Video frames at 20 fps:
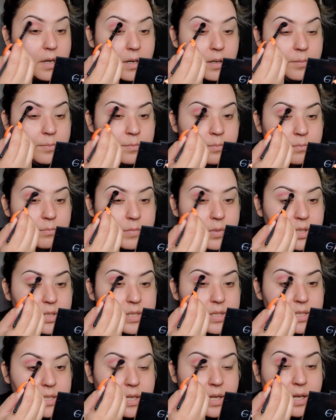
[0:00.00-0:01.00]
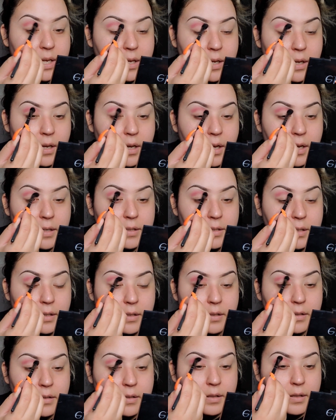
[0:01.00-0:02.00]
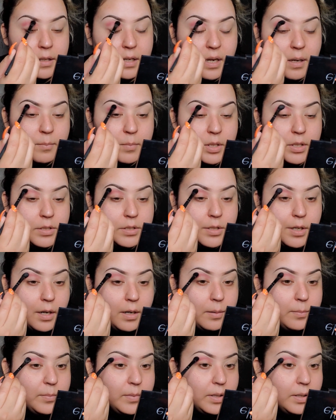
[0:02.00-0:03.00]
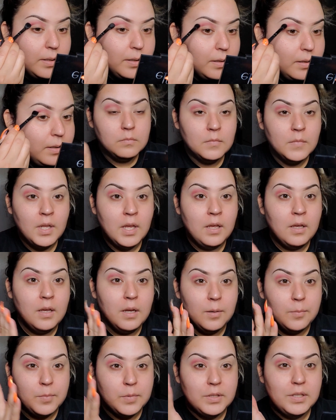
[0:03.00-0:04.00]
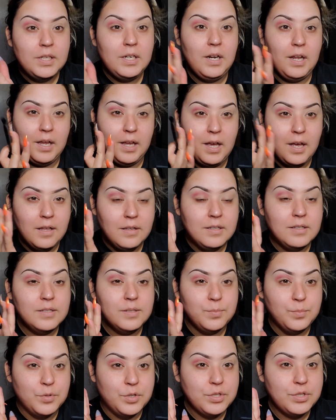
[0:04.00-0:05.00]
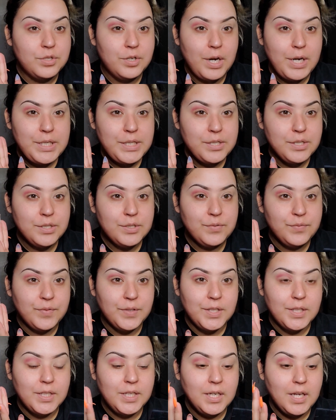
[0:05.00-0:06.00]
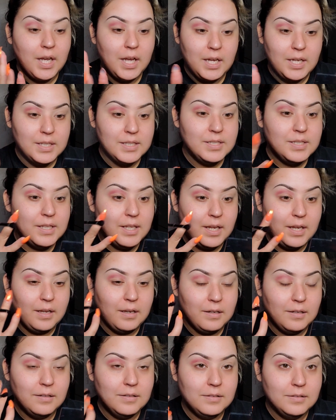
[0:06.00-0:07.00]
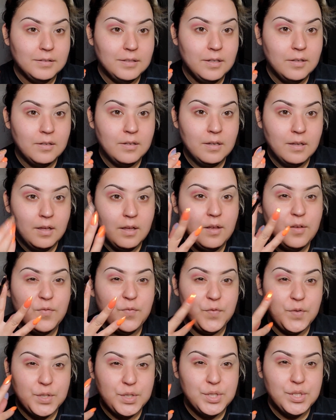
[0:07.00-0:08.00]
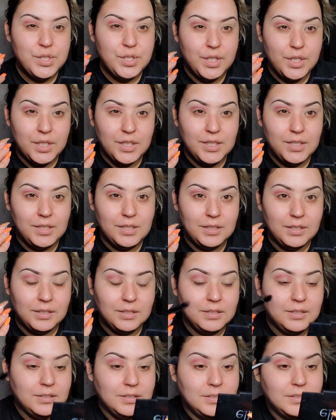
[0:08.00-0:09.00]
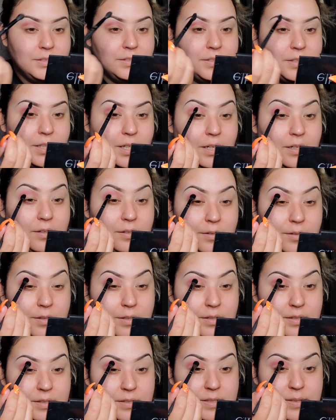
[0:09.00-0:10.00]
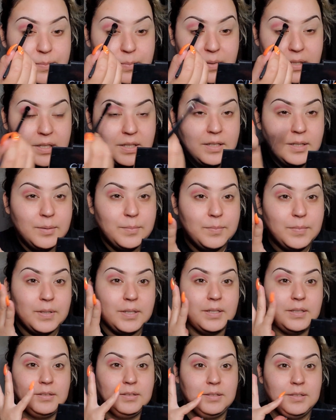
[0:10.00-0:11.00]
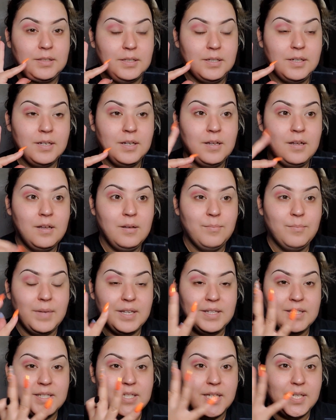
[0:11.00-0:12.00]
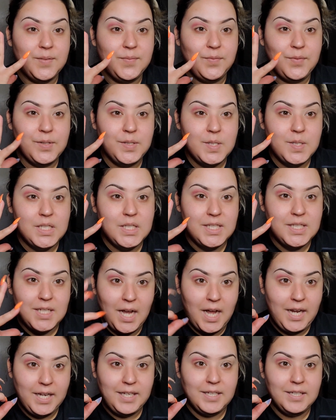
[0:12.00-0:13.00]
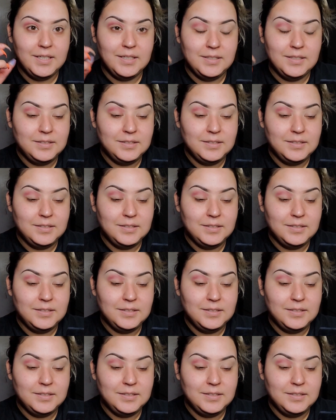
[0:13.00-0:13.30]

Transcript: I must say, I did a damn good job. I really like how this moisturizer is feeling, guys. Like, it feels good. I don't know how to explain it, but my skin feels tight.